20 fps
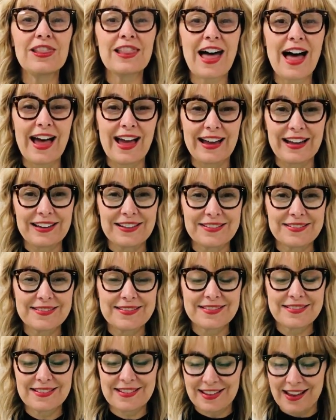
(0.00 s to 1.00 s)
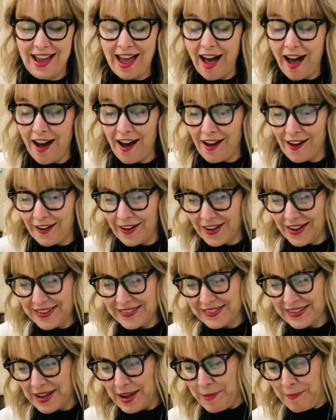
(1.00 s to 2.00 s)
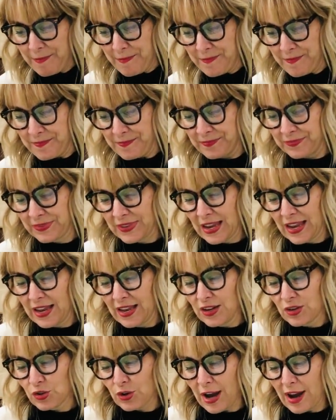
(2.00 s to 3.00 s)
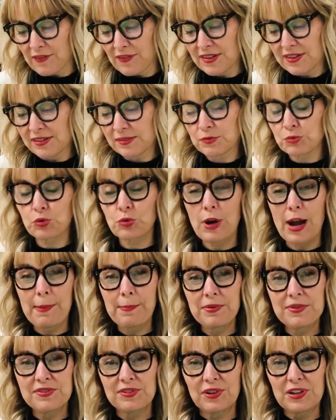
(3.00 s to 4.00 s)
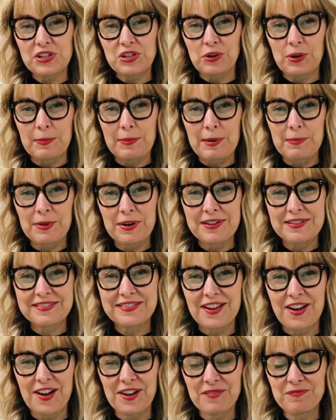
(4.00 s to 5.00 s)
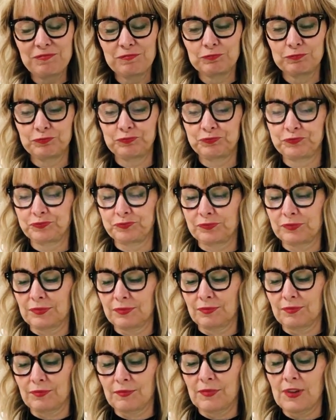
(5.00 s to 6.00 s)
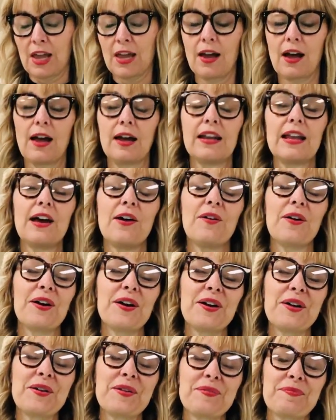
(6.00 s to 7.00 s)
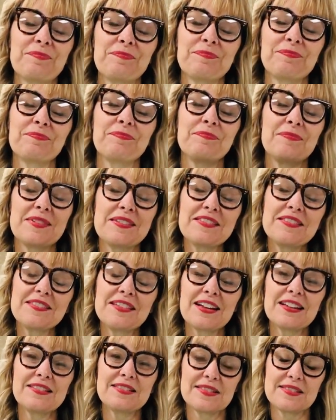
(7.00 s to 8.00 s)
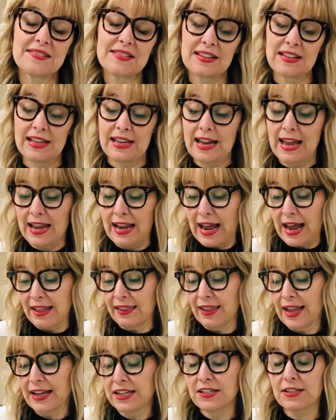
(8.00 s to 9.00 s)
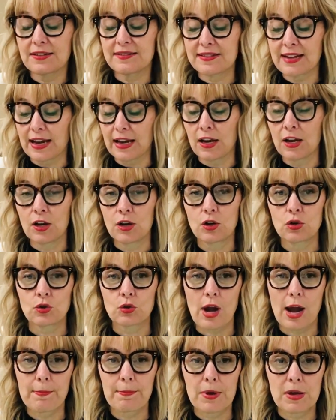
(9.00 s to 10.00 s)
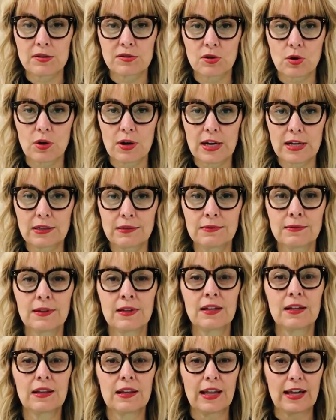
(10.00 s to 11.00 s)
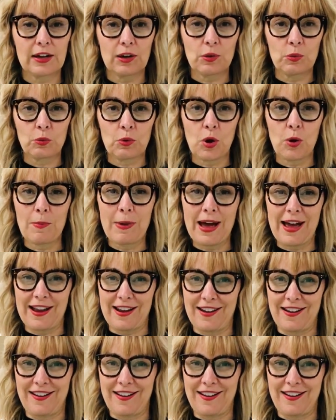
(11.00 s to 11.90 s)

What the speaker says: lines. Awesome. Travis Trapezoid. Do you remember his song? Now, this is kind of silly, and I like to say trapezoid like a robot.